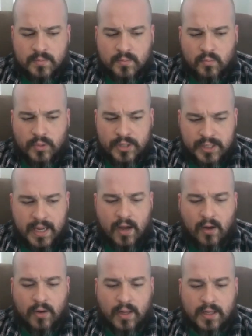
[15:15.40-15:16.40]
reaching
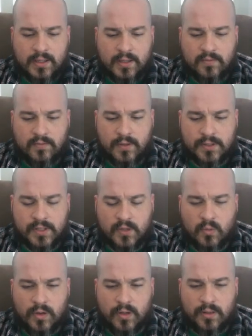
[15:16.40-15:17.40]
out and
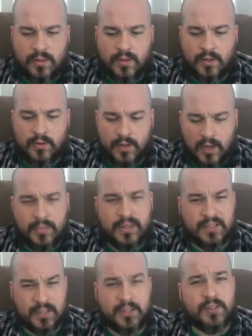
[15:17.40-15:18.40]
conversing with other
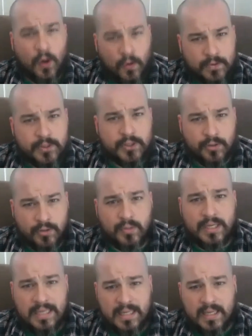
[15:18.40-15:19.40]
companies such as Overture
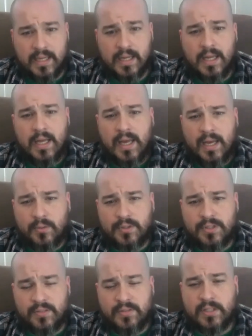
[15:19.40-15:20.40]
3D and
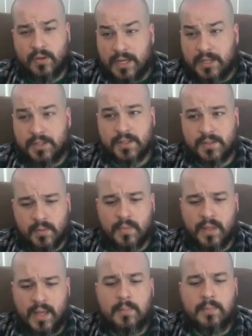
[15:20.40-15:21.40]
receiving donations
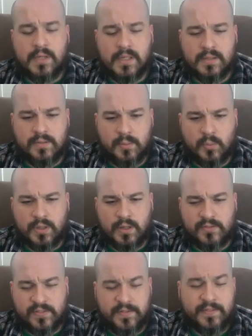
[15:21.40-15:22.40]
from them of
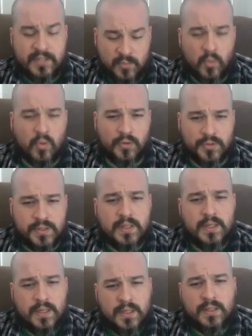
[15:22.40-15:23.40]
50 spools
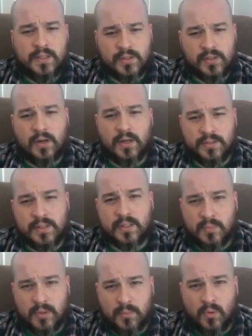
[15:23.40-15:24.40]
to start
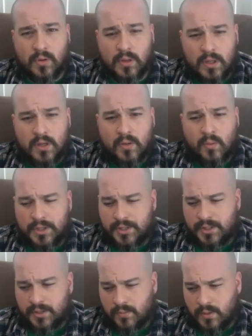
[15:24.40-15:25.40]
assisting people,
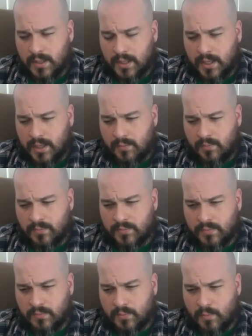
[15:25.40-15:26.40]
which
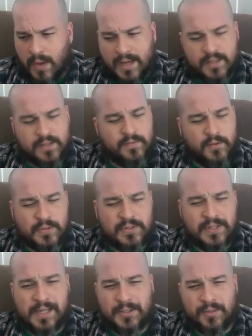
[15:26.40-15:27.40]
minus a few
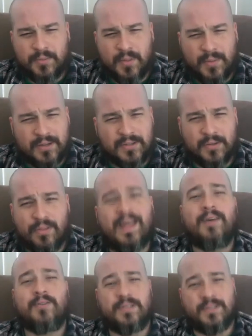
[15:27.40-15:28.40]
mistakes should be about
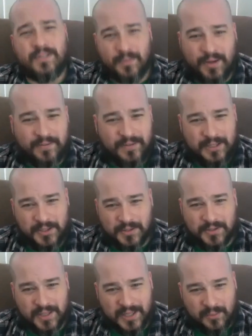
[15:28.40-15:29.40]
2,000 some odd face
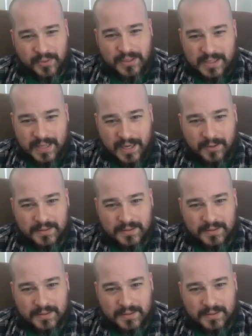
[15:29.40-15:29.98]
shields I could print out.